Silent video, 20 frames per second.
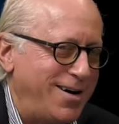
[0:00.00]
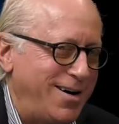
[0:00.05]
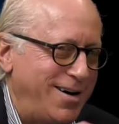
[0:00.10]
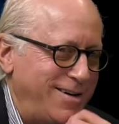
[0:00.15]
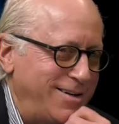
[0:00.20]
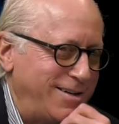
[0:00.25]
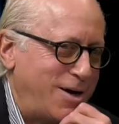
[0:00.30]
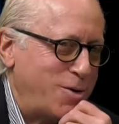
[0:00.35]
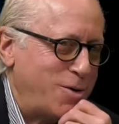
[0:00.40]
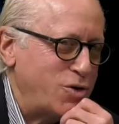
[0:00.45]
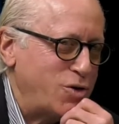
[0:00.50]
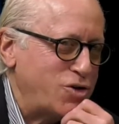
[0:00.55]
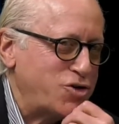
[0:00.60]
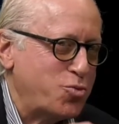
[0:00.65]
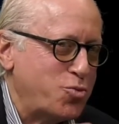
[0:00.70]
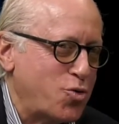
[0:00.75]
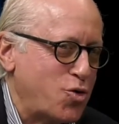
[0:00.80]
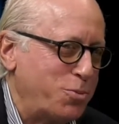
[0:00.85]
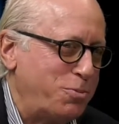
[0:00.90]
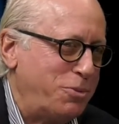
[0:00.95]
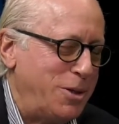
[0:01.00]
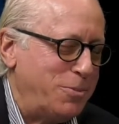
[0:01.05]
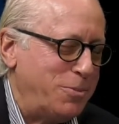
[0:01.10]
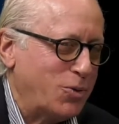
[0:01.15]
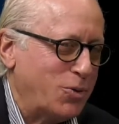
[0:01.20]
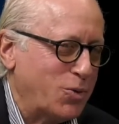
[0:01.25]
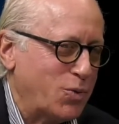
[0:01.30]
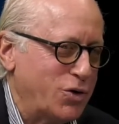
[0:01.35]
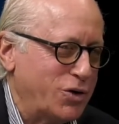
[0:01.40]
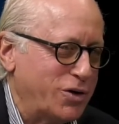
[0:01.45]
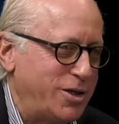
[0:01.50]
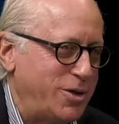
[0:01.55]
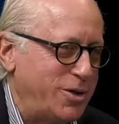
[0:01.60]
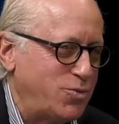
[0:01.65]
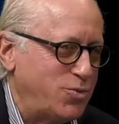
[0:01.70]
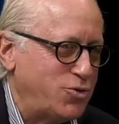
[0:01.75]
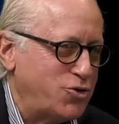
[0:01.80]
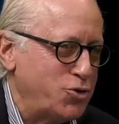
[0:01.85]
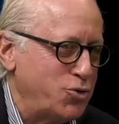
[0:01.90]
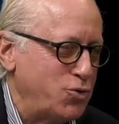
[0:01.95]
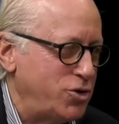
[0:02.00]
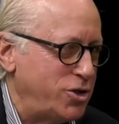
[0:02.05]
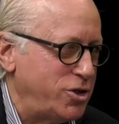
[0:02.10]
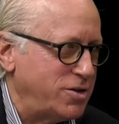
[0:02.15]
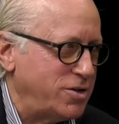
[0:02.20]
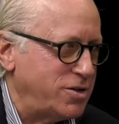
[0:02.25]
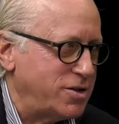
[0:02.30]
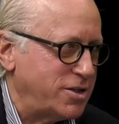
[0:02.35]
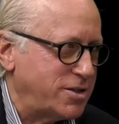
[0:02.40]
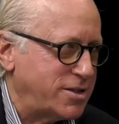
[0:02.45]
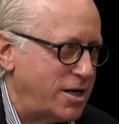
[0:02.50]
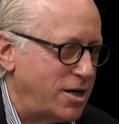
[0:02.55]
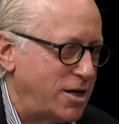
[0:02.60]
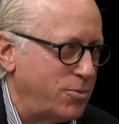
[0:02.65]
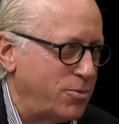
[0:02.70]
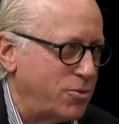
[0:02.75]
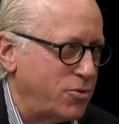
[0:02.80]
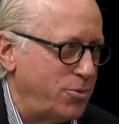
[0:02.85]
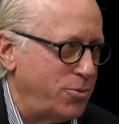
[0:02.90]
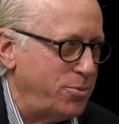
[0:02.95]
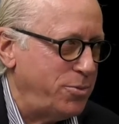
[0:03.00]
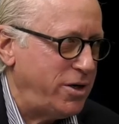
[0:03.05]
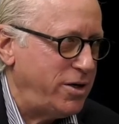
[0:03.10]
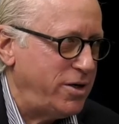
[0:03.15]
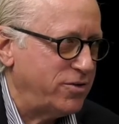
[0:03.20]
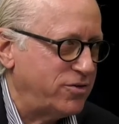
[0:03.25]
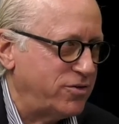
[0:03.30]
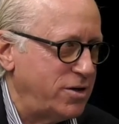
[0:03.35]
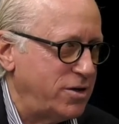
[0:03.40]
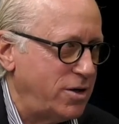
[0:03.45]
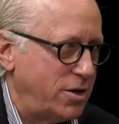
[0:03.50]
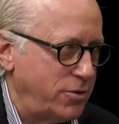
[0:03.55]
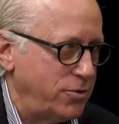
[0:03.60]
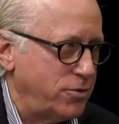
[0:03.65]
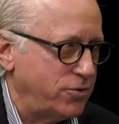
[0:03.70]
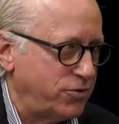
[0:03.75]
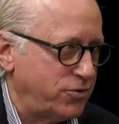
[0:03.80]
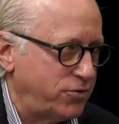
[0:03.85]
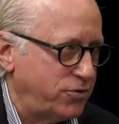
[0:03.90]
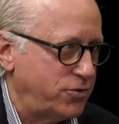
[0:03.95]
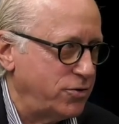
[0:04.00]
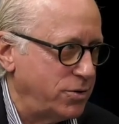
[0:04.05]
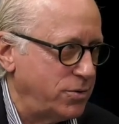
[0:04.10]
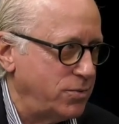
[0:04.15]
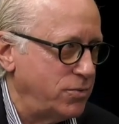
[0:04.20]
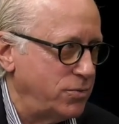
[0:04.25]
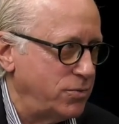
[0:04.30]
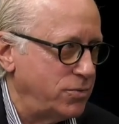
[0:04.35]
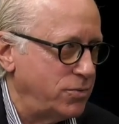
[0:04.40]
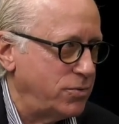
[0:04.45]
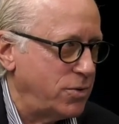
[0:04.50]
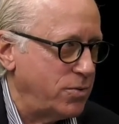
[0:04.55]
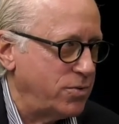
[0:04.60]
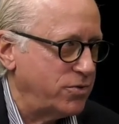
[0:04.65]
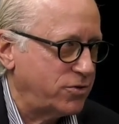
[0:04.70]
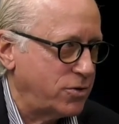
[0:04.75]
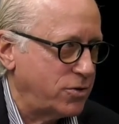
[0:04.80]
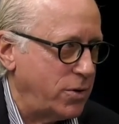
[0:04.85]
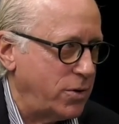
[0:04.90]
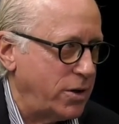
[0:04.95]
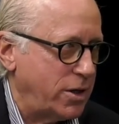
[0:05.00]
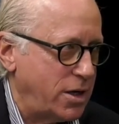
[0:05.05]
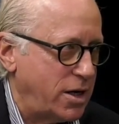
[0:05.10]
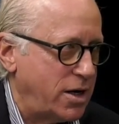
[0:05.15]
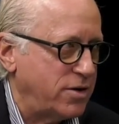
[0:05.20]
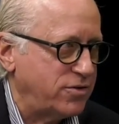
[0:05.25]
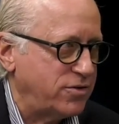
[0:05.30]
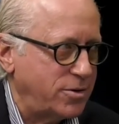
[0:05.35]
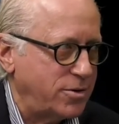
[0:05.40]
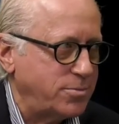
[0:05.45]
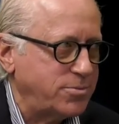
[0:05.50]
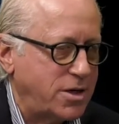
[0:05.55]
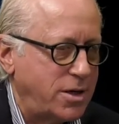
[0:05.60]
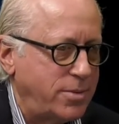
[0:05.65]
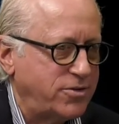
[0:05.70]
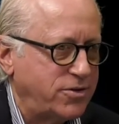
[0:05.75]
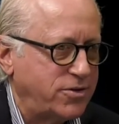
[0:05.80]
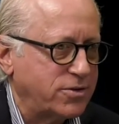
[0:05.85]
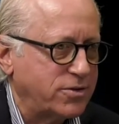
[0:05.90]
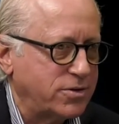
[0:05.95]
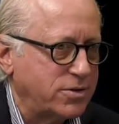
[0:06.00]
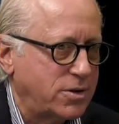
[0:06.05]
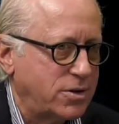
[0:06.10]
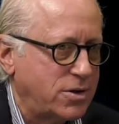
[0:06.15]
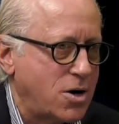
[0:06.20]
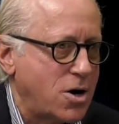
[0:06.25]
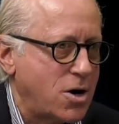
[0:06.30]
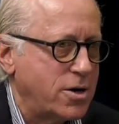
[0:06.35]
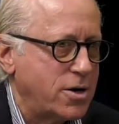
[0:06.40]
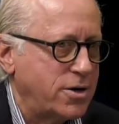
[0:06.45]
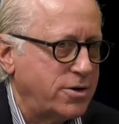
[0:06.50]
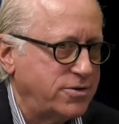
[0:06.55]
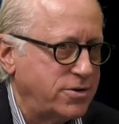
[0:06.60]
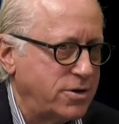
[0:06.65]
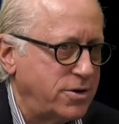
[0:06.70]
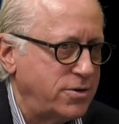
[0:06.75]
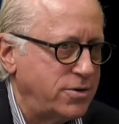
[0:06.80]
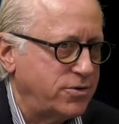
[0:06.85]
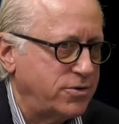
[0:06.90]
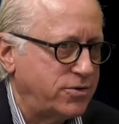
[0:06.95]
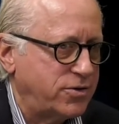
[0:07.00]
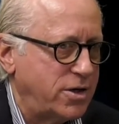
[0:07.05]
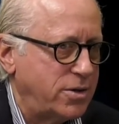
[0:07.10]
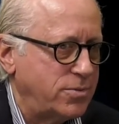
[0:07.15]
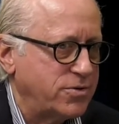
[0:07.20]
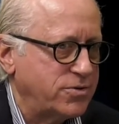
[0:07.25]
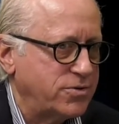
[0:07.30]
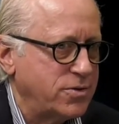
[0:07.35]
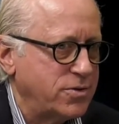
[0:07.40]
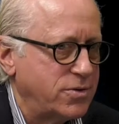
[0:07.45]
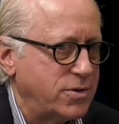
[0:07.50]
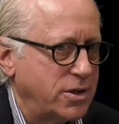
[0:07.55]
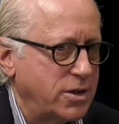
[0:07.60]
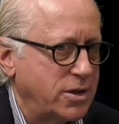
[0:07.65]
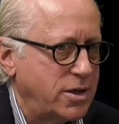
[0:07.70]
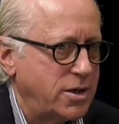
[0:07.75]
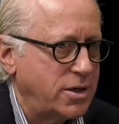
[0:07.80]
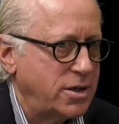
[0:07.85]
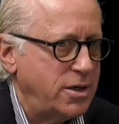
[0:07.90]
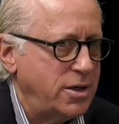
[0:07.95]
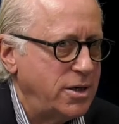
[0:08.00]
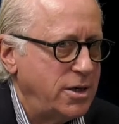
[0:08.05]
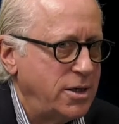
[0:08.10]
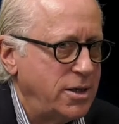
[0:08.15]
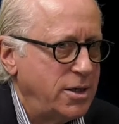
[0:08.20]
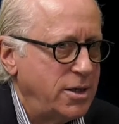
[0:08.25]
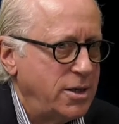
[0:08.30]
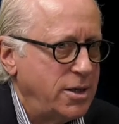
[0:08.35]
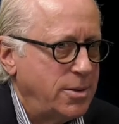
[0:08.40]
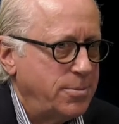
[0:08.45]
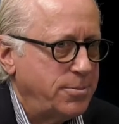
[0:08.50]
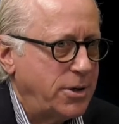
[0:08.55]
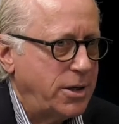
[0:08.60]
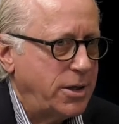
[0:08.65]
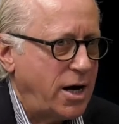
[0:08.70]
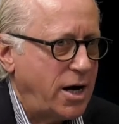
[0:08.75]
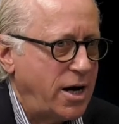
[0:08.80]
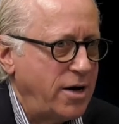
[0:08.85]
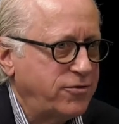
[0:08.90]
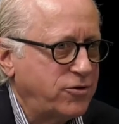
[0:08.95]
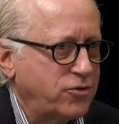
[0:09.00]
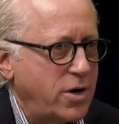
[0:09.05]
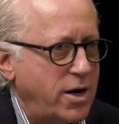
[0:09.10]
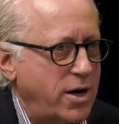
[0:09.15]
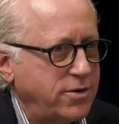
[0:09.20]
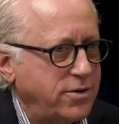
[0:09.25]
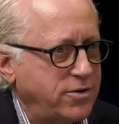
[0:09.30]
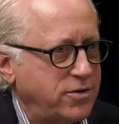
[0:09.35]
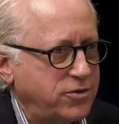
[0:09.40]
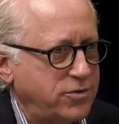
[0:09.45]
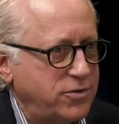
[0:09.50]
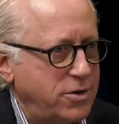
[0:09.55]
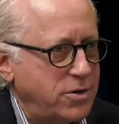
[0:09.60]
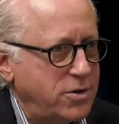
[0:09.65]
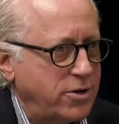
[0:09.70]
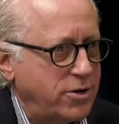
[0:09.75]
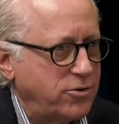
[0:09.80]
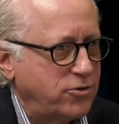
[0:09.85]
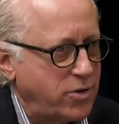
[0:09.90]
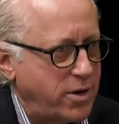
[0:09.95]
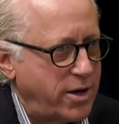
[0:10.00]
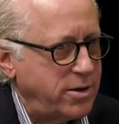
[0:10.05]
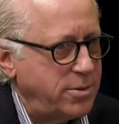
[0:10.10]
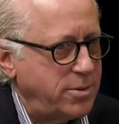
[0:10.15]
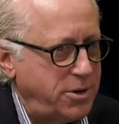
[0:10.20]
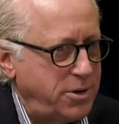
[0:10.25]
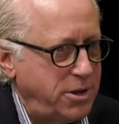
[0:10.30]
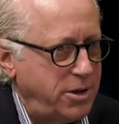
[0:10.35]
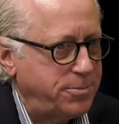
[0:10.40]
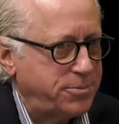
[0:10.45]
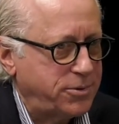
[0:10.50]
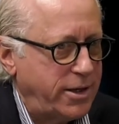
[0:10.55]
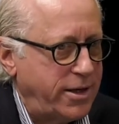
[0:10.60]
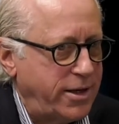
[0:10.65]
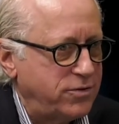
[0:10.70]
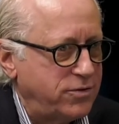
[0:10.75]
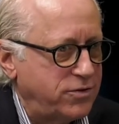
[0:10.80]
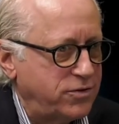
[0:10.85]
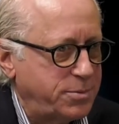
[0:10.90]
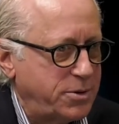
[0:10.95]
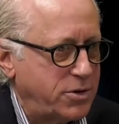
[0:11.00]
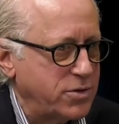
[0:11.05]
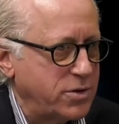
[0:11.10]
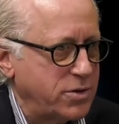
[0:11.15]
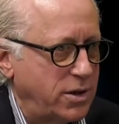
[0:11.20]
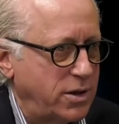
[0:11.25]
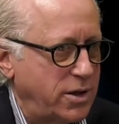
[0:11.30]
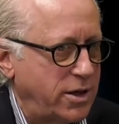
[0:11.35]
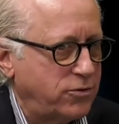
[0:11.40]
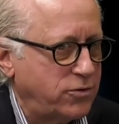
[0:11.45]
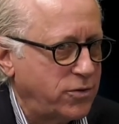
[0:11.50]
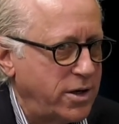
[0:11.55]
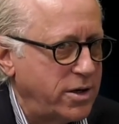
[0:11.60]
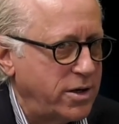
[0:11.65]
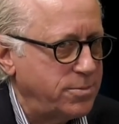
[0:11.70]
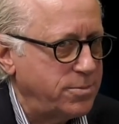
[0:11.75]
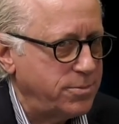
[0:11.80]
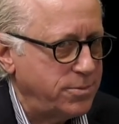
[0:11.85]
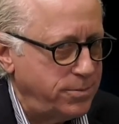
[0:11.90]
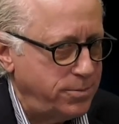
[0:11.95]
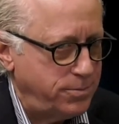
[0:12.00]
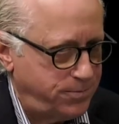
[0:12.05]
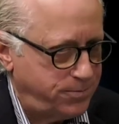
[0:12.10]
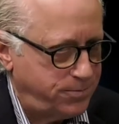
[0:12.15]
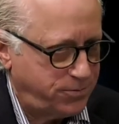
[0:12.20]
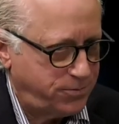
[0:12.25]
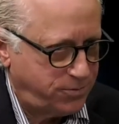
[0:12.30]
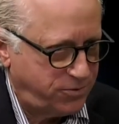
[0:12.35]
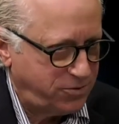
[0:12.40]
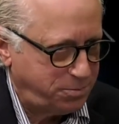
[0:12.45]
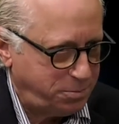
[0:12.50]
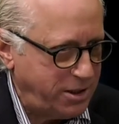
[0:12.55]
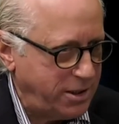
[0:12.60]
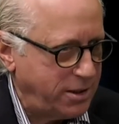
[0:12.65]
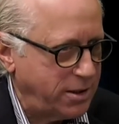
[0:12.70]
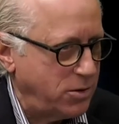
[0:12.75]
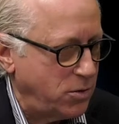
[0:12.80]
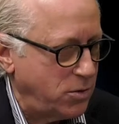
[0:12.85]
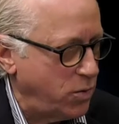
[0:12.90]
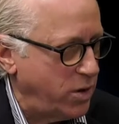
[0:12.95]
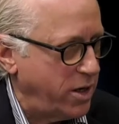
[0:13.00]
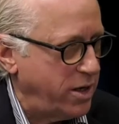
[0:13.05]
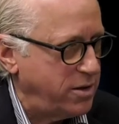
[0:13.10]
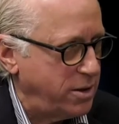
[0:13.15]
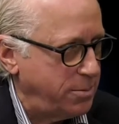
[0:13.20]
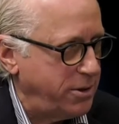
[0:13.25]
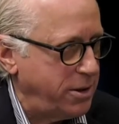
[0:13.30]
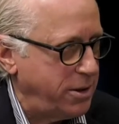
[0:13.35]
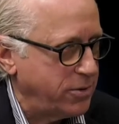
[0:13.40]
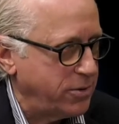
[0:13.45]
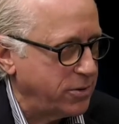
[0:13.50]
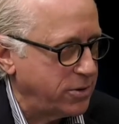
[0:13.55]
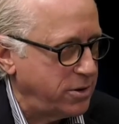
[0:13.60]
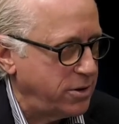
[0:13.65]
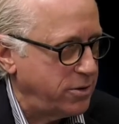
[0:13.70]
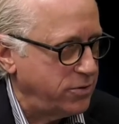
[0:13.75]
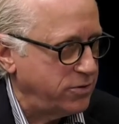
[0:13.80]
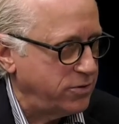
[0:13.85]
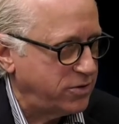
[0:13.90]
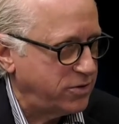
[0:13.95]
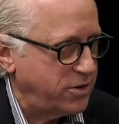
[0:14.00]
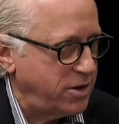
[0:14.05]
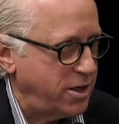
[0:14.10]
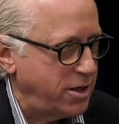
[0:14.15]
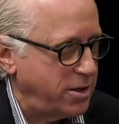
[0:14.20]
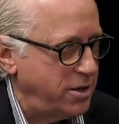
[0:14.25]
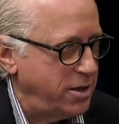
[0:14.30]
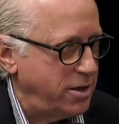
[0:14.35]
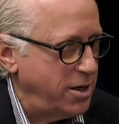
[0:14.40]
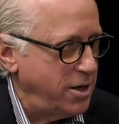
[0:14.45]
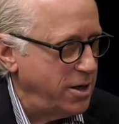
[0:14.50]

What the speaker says: I wish more people really tuned into the town board meetings and understood what was going on. Sometimes it's a little hard to understand what's going on. But I've tried to, I try to be plain spoken. I try to speak in a way that people can understand.